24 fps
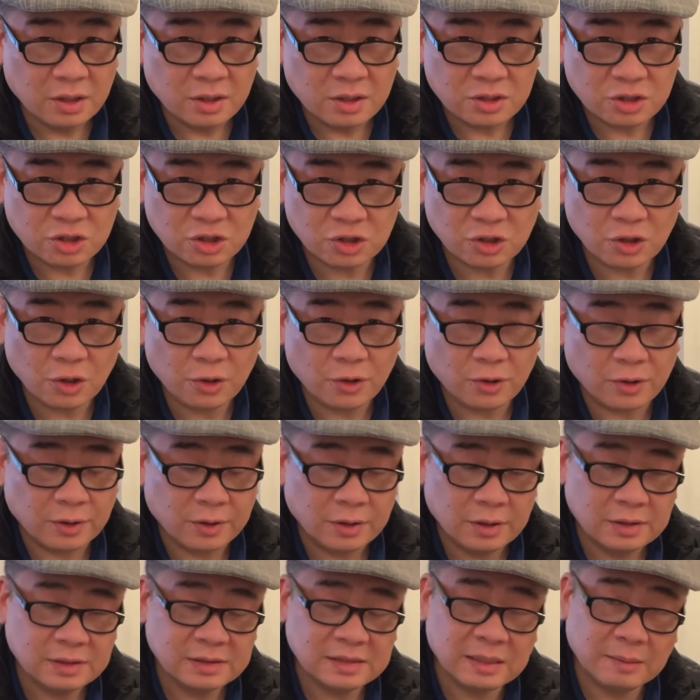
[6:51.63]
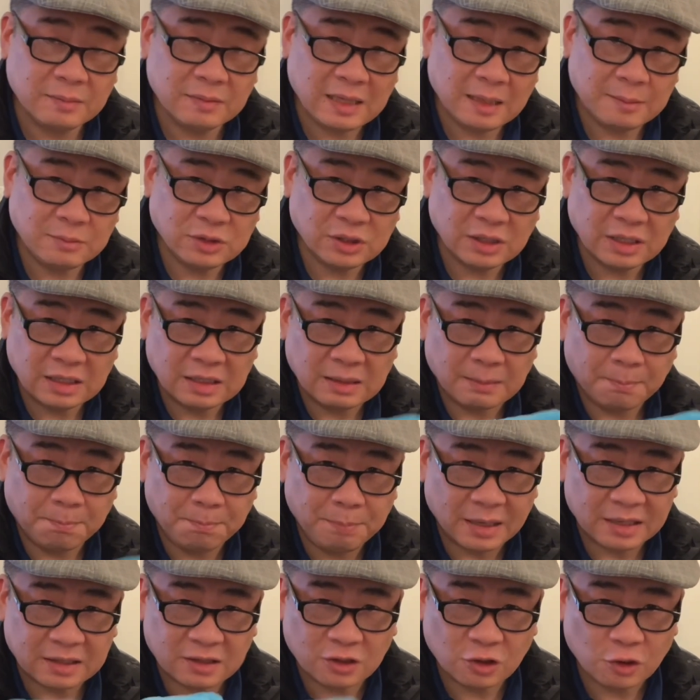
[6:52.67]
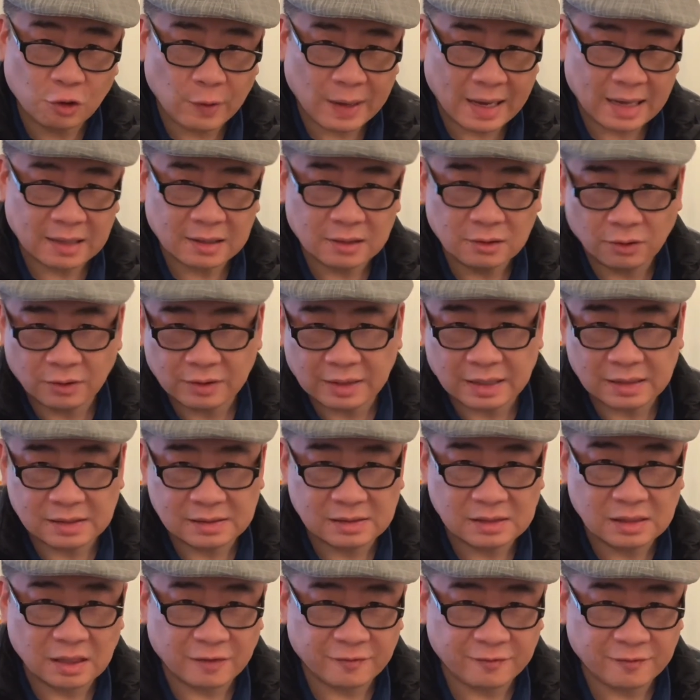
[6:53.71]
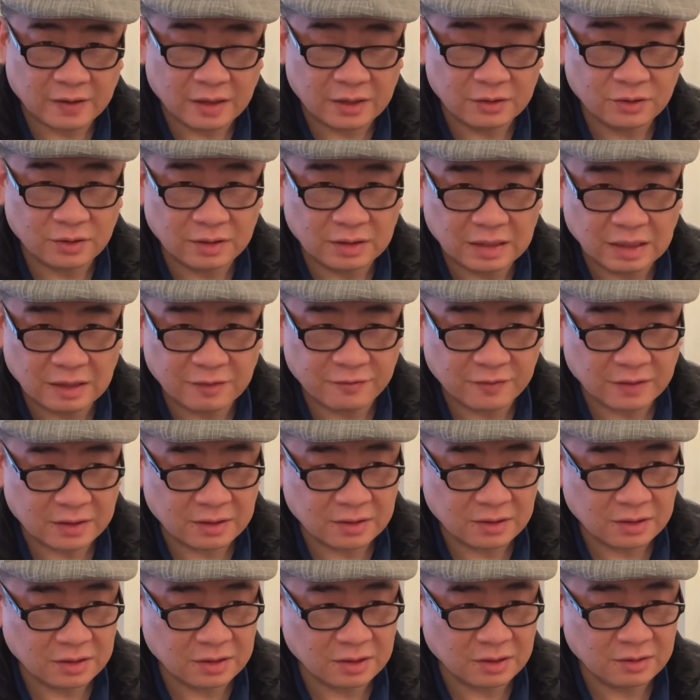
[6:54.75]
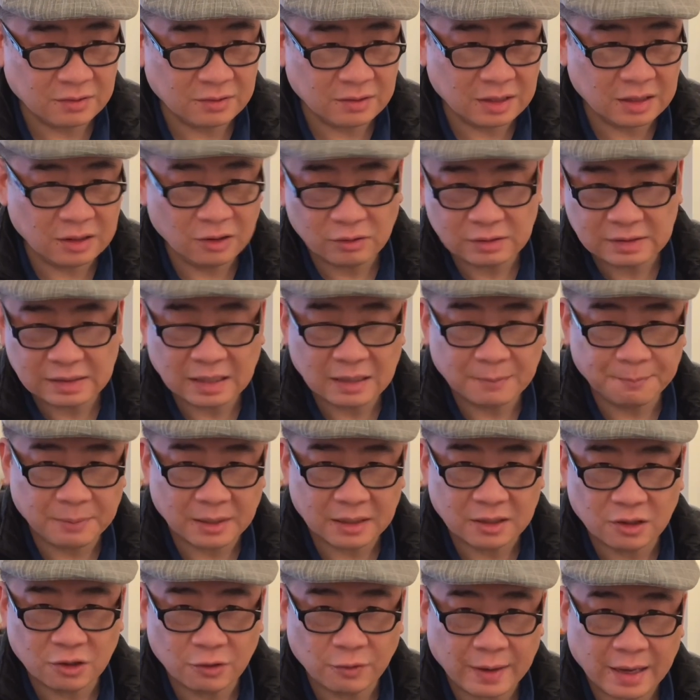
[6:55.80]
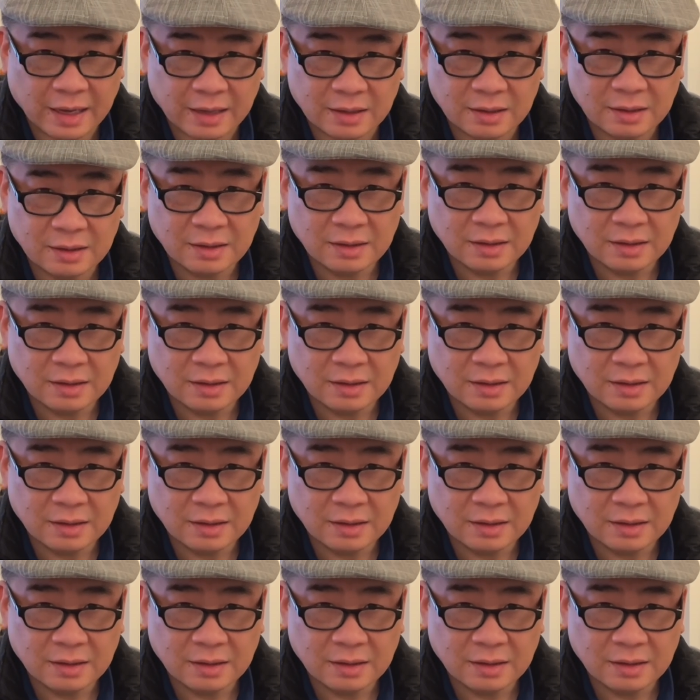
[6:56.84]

Sure, sometimes you get the butt crack looking stuff underneath it, it looks like a butt crack.